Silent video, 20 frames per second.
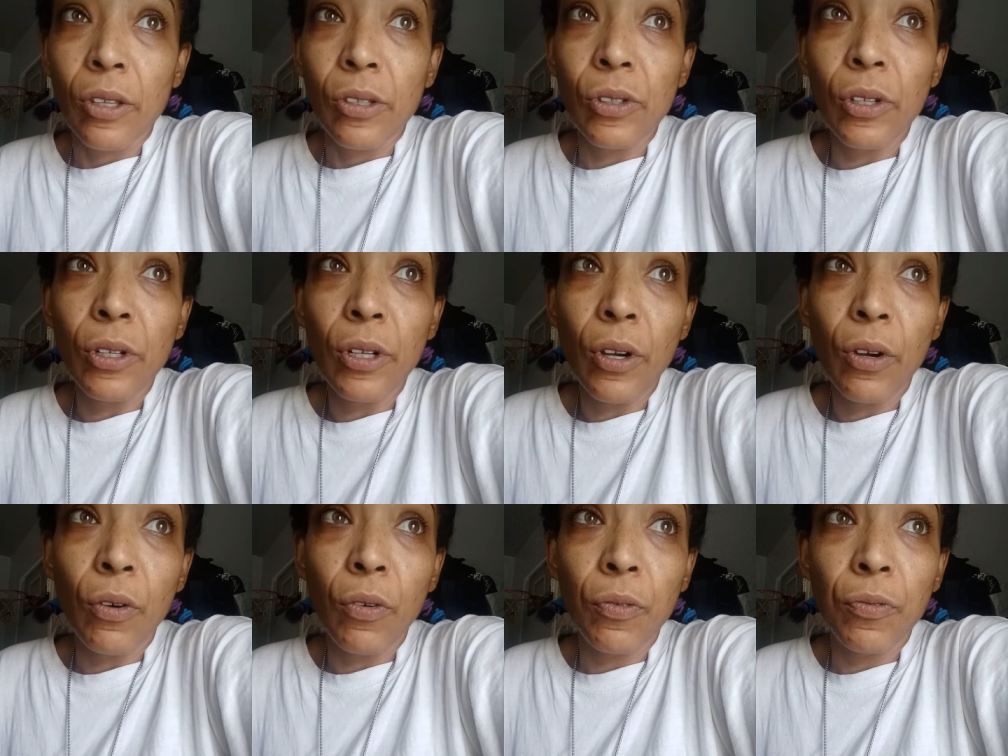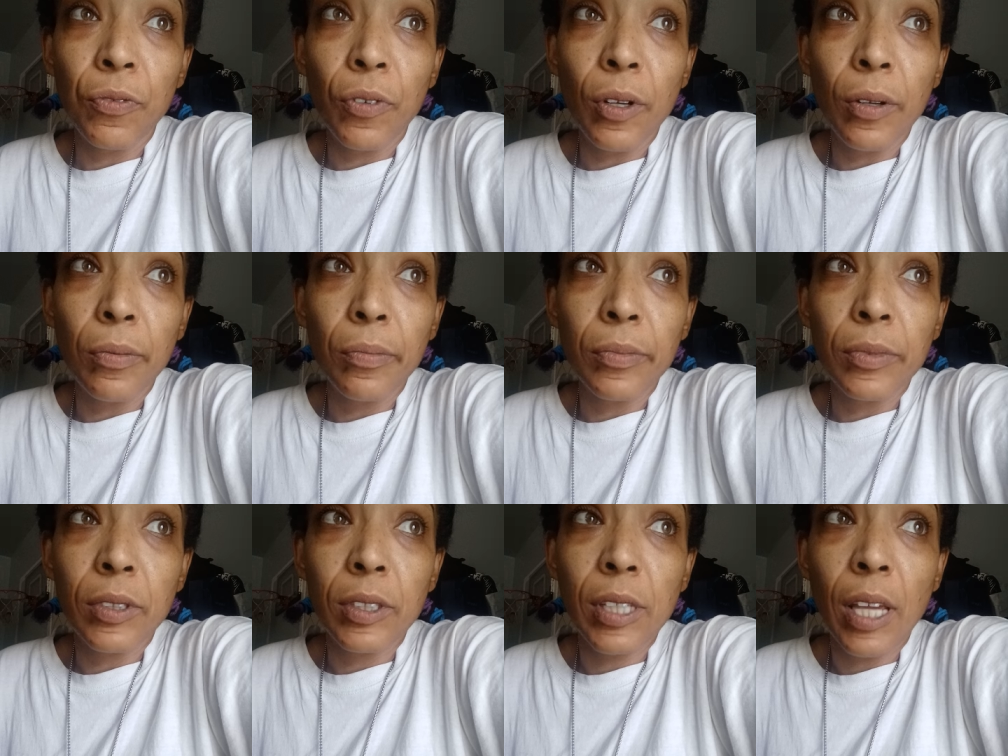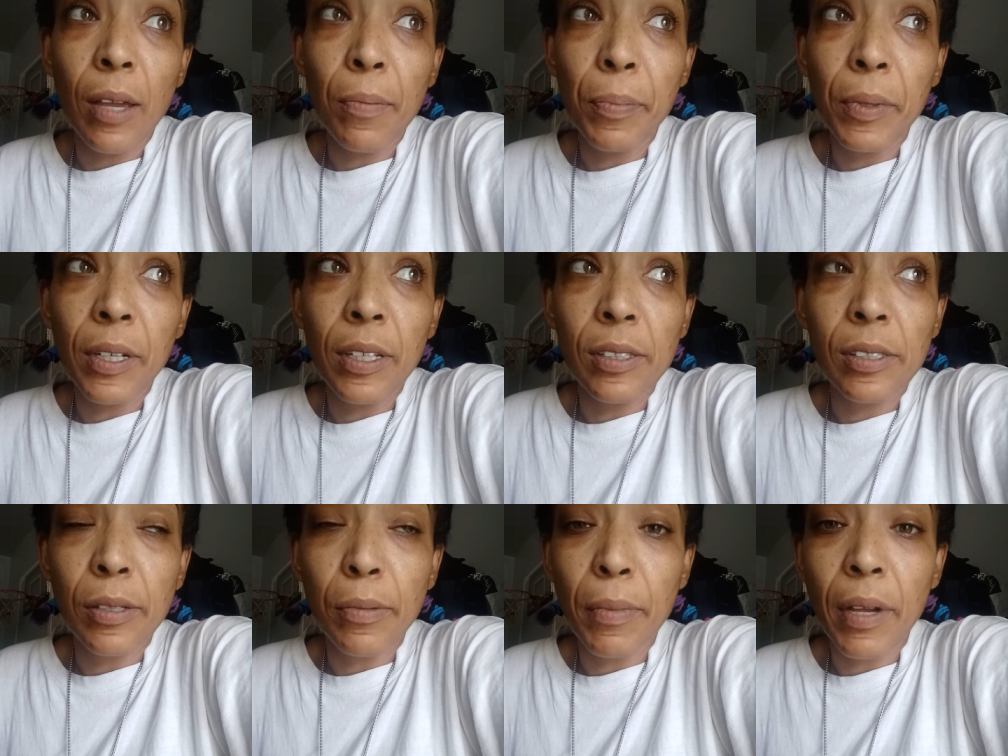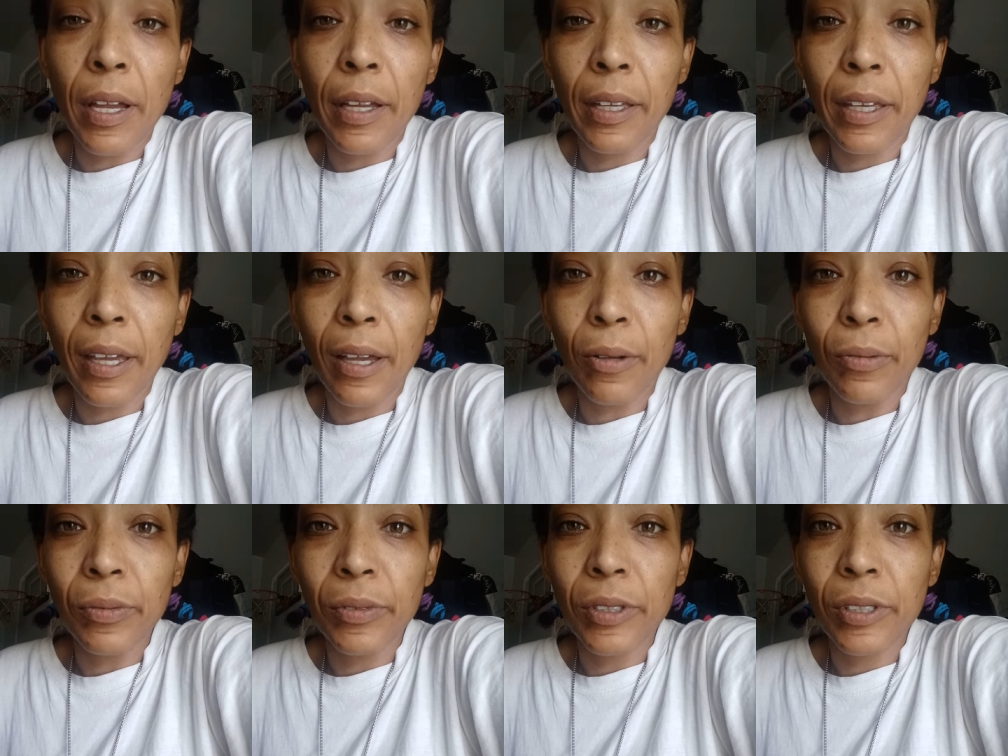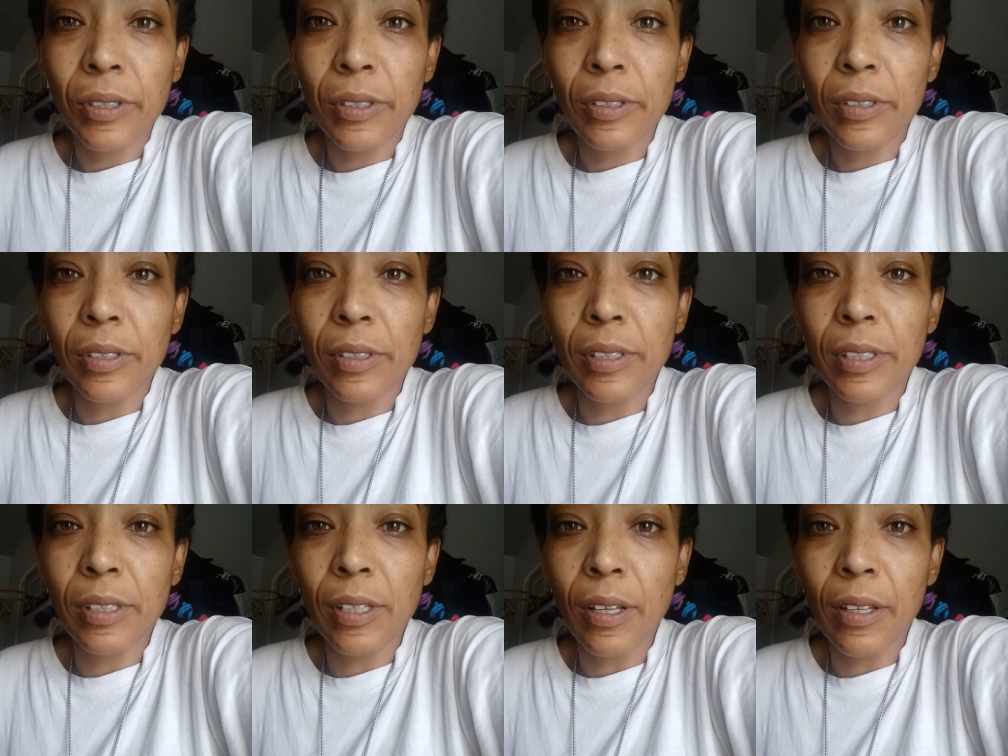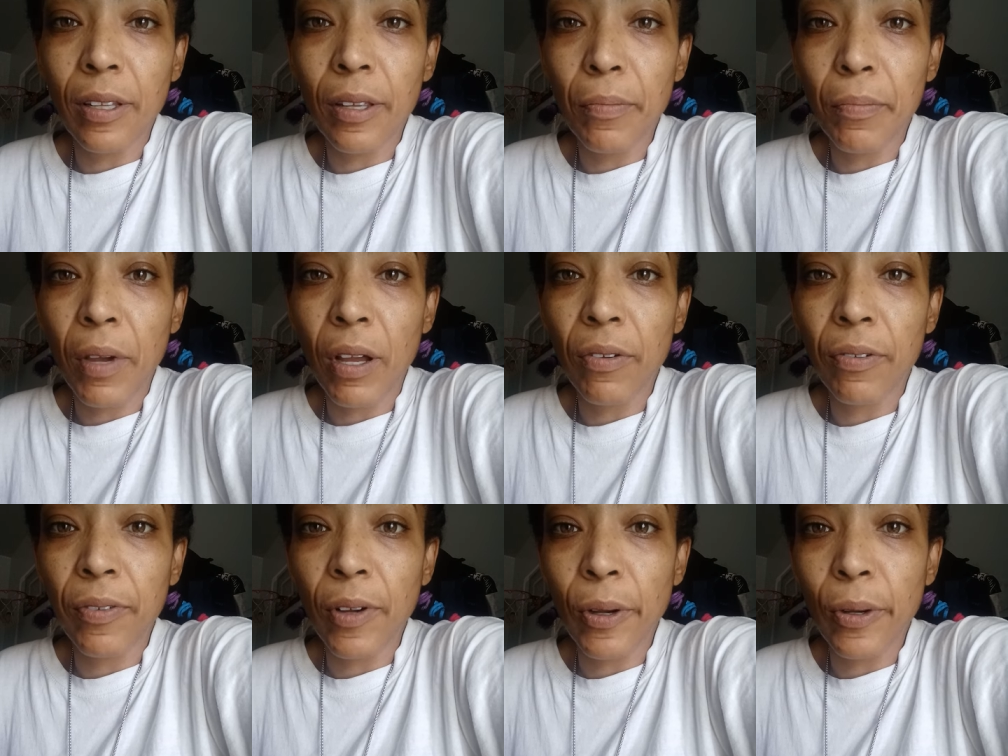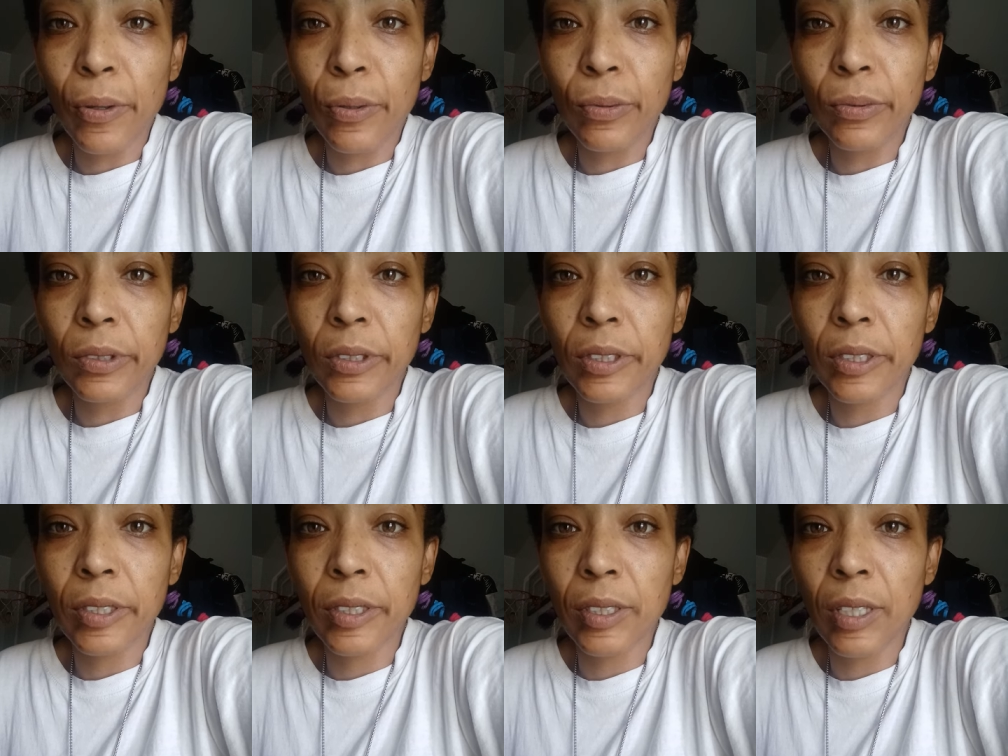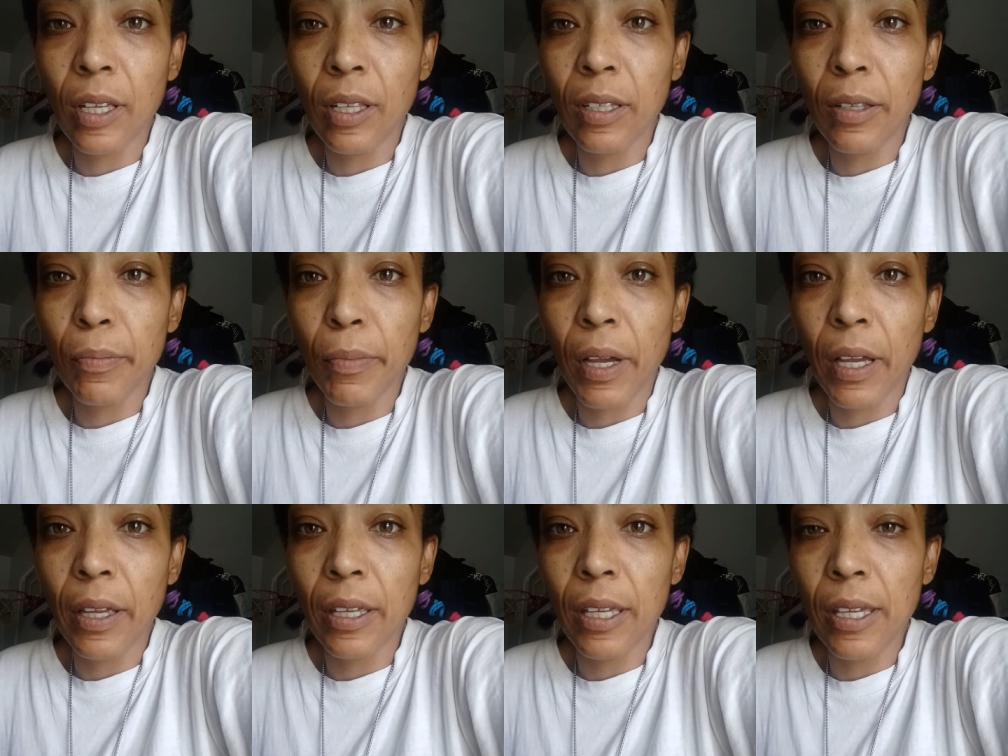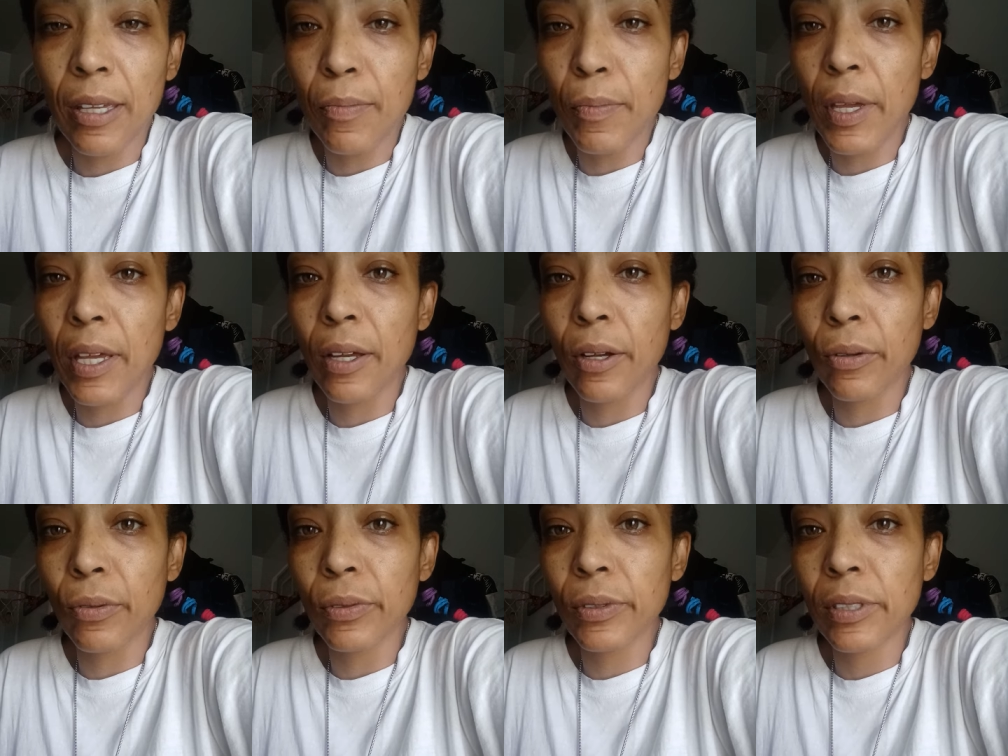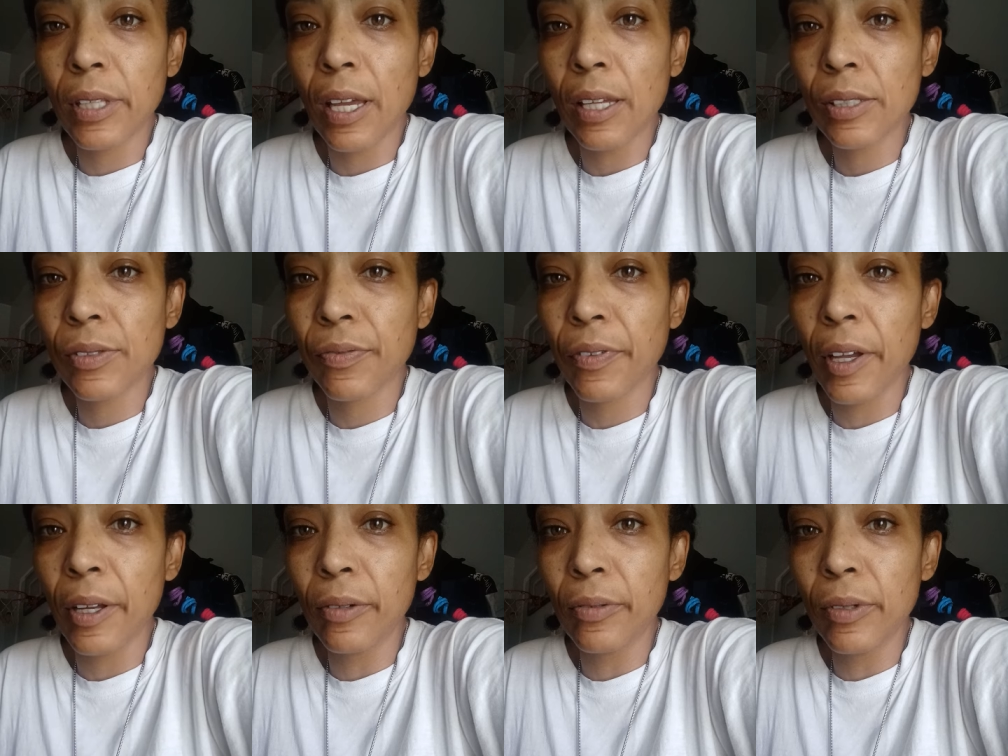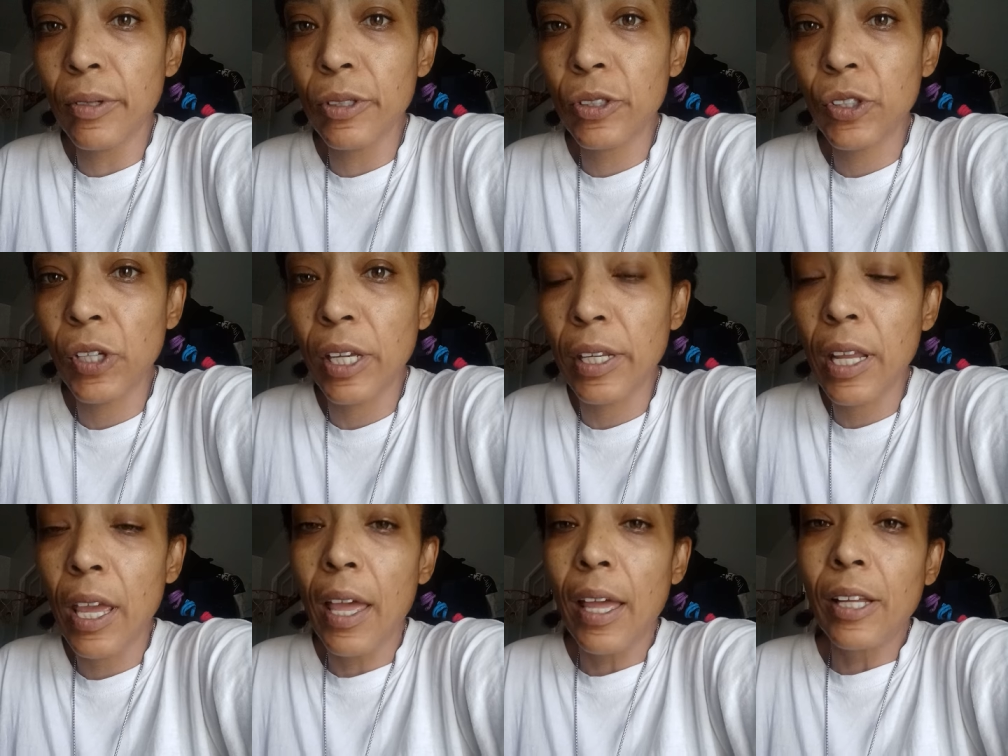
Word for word: You know, from tapping into my accounts to stealing my phone to stealing my emails, that's federal shit.